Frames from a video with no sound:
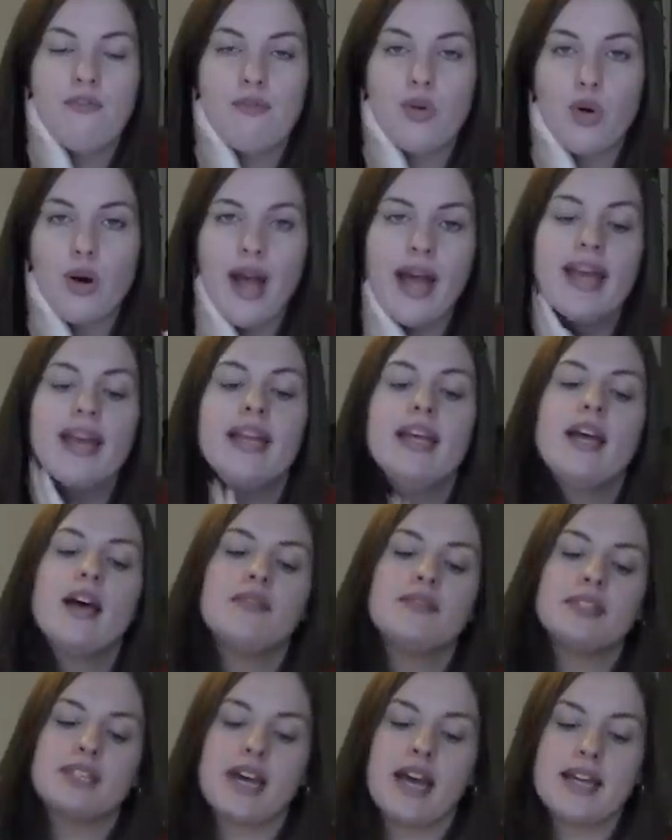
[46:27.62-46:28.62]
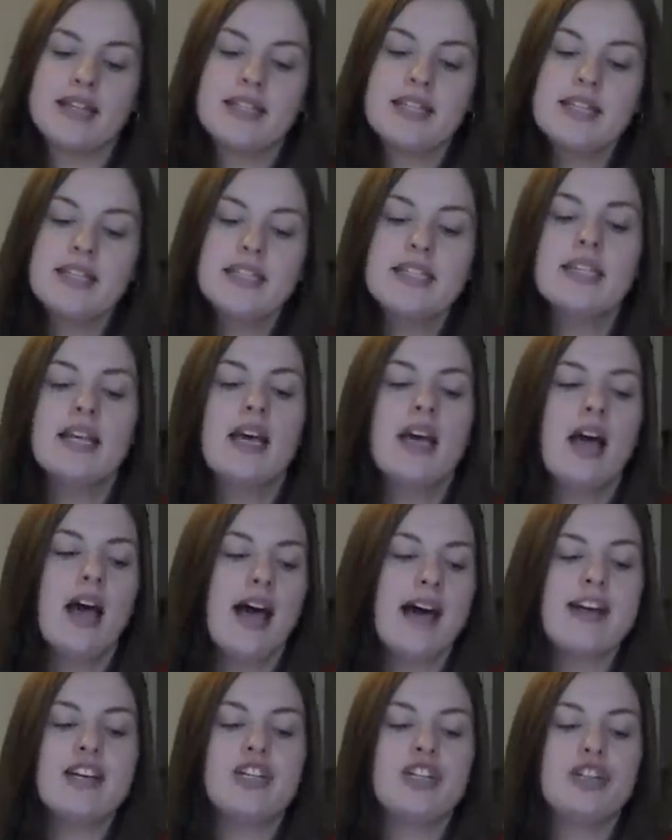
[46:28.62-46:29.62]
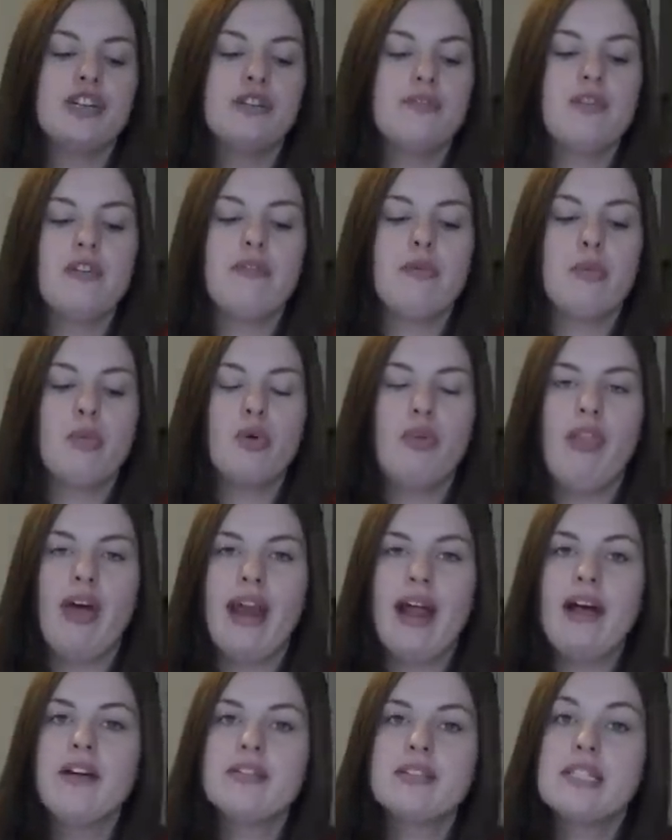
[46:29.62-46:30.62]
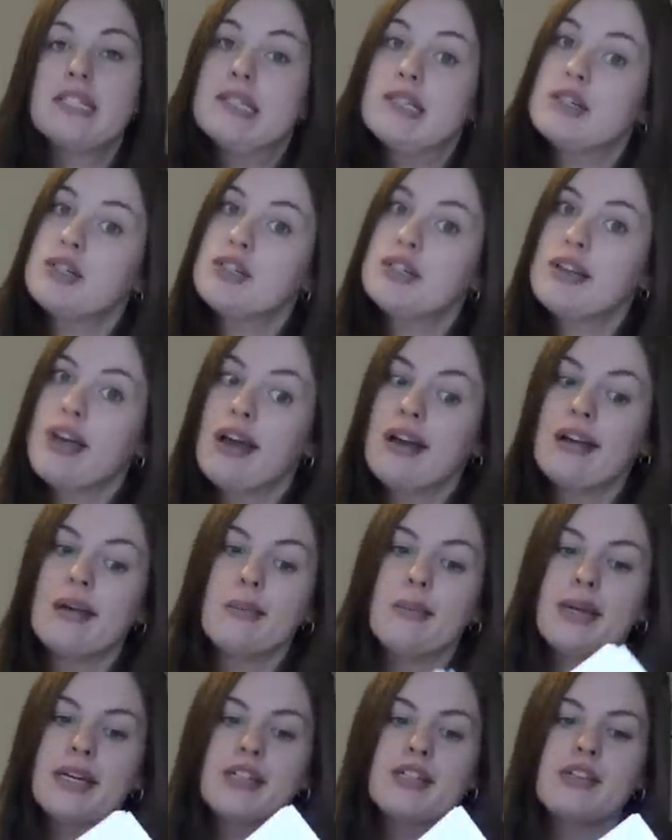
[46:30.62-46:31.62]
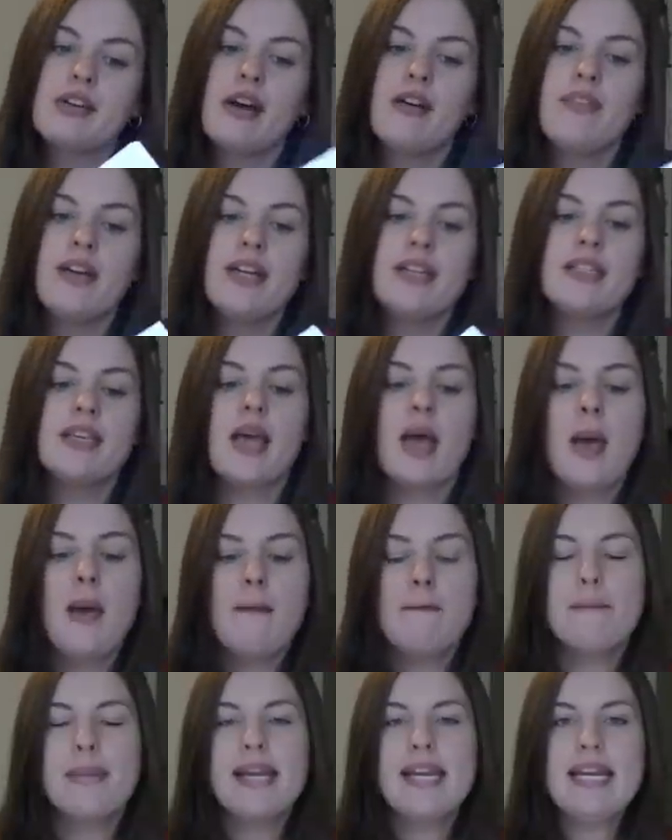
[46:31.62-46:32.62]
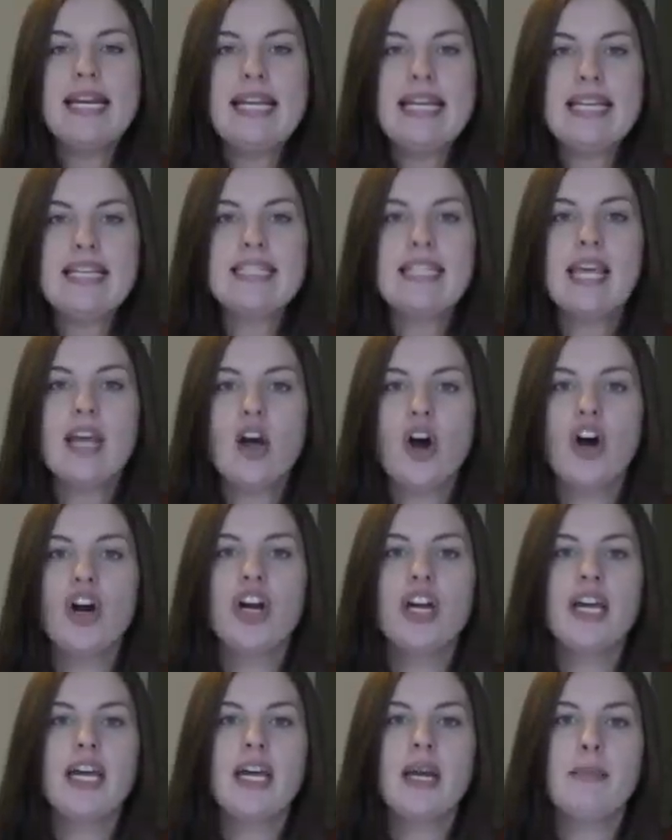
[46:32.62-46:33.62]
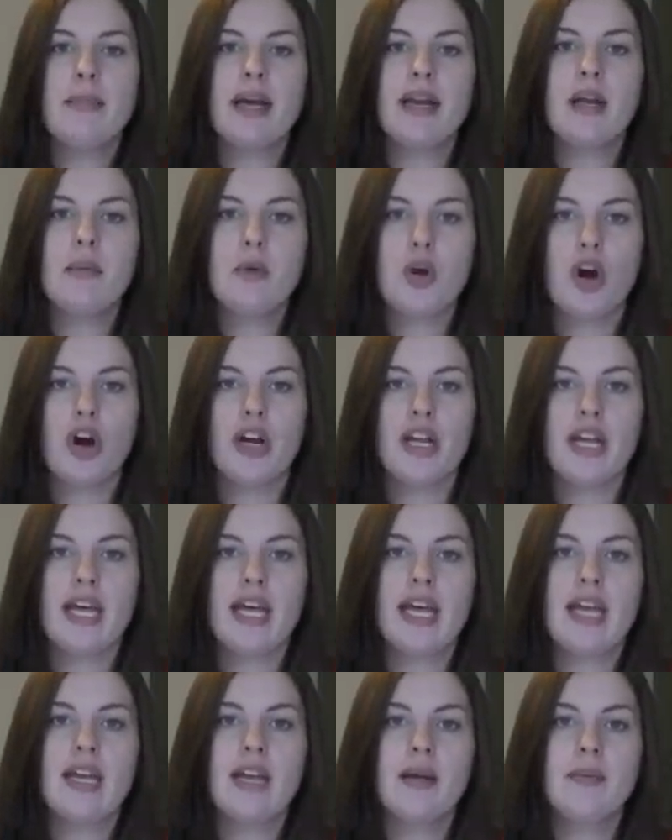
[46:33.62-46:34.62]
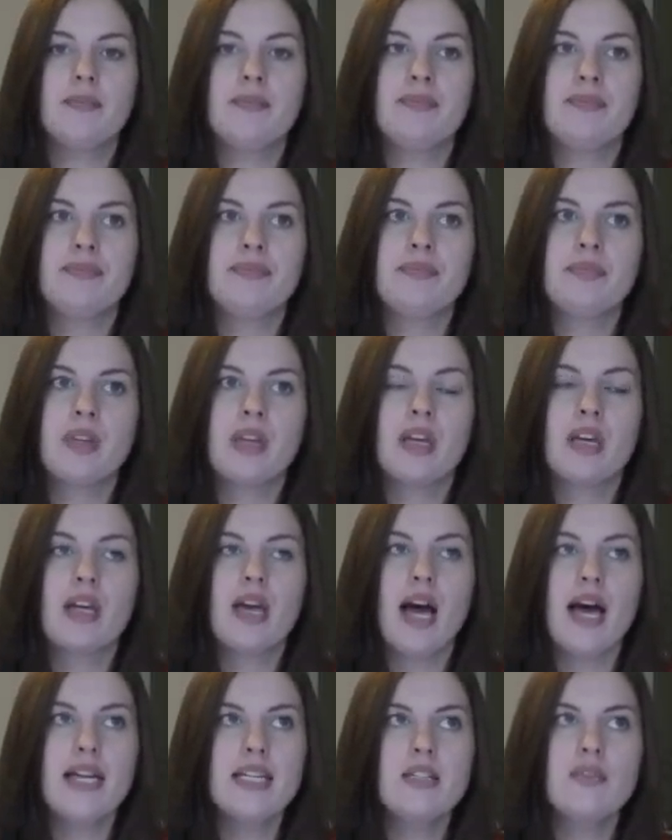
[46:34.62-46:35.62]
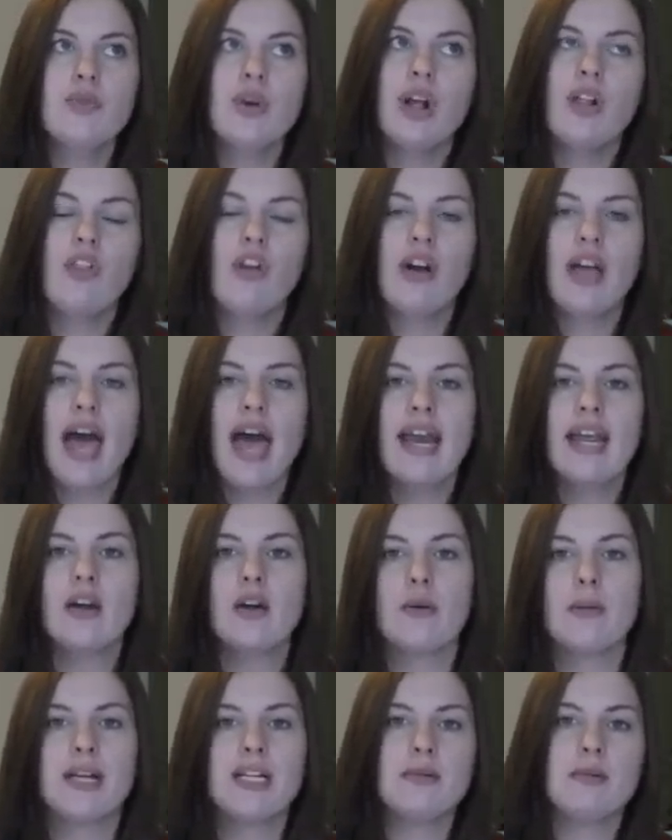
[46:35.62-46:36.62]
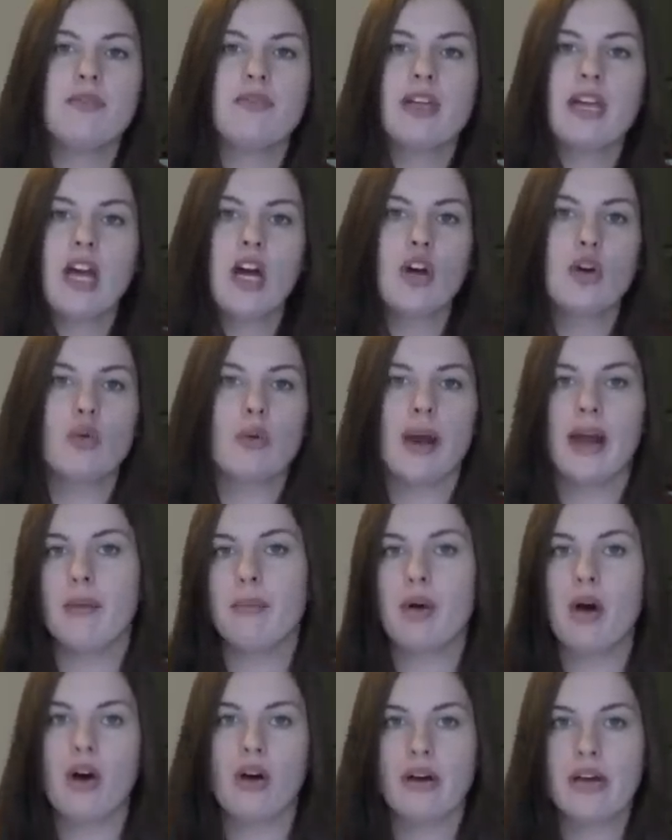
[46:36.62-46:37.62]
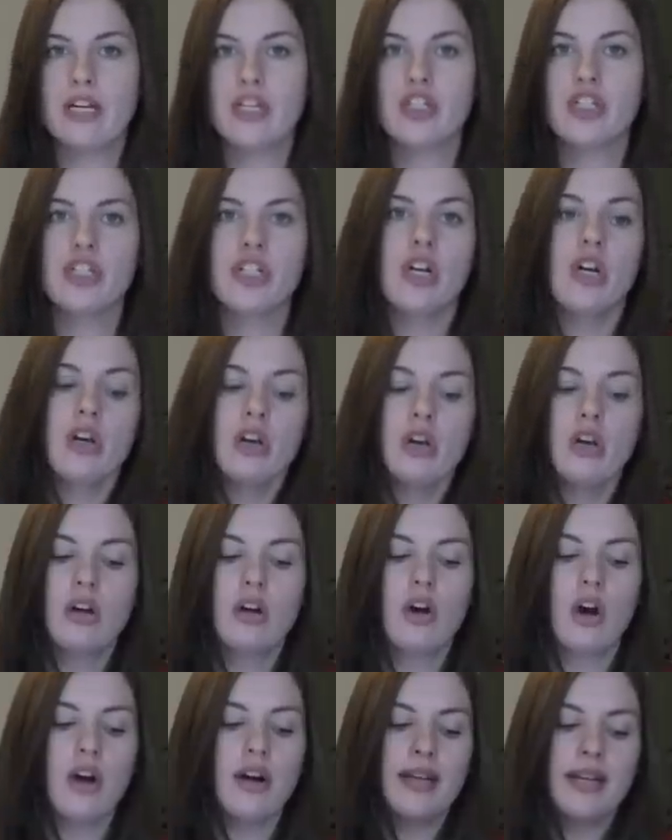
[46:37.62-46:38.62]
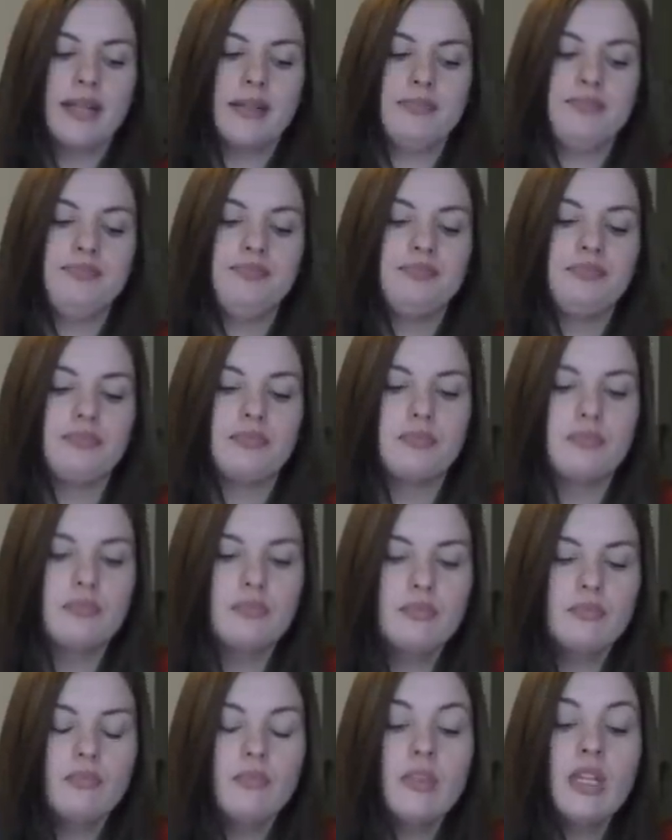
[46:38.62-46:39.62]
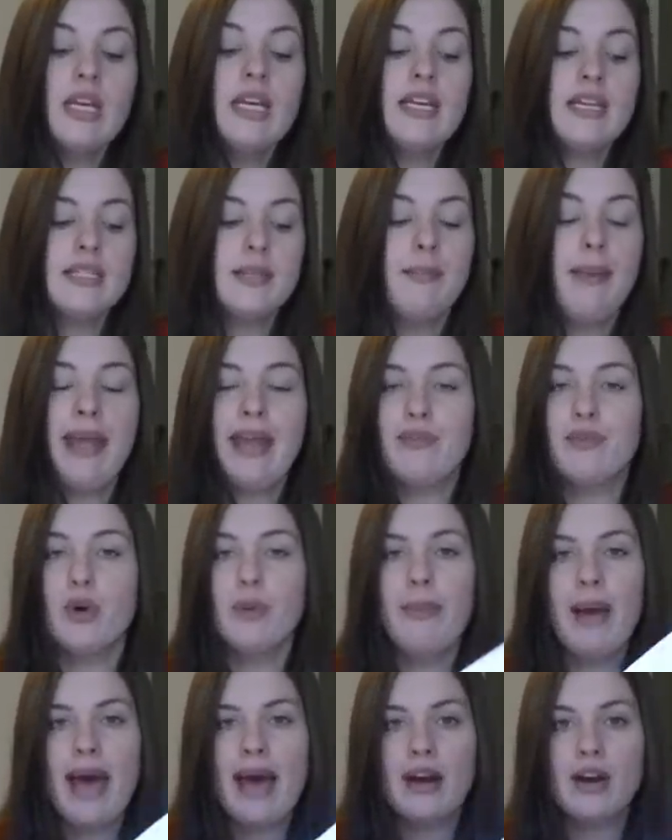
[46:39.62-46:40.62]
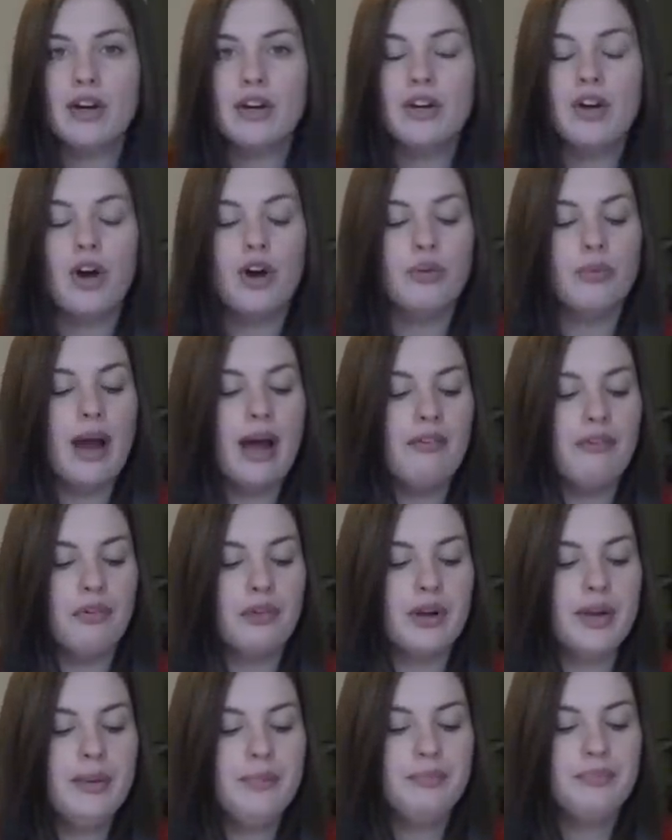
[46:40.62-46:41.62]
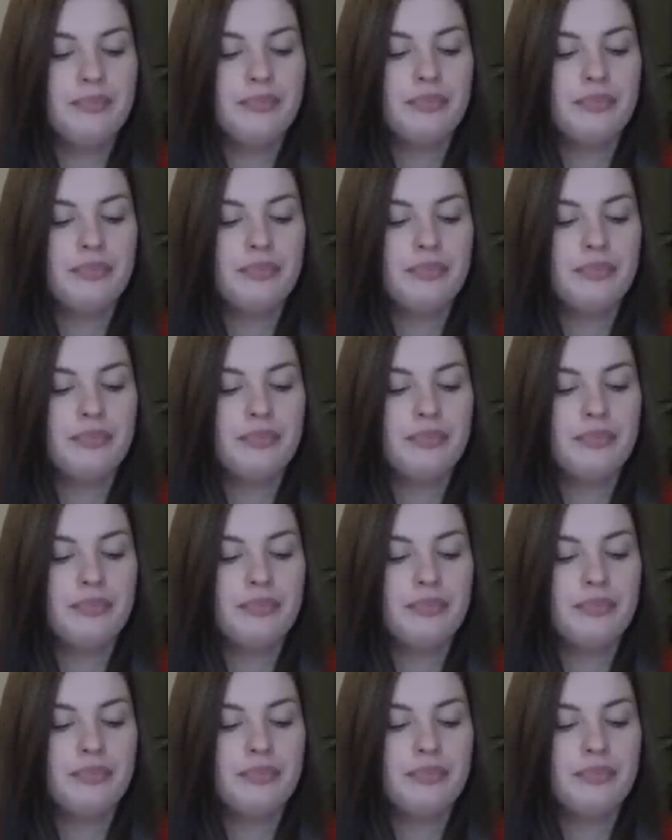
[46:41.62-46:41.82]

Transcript: variety of sizes. I shouldn't have even pulled that out since there's not a good picture of it. But it is a cardigan, a button-up cardigan. Kind of when I look at it, it reminds me of like a grandpa-ish cardigan. It is a paid for pattern on Ravelry.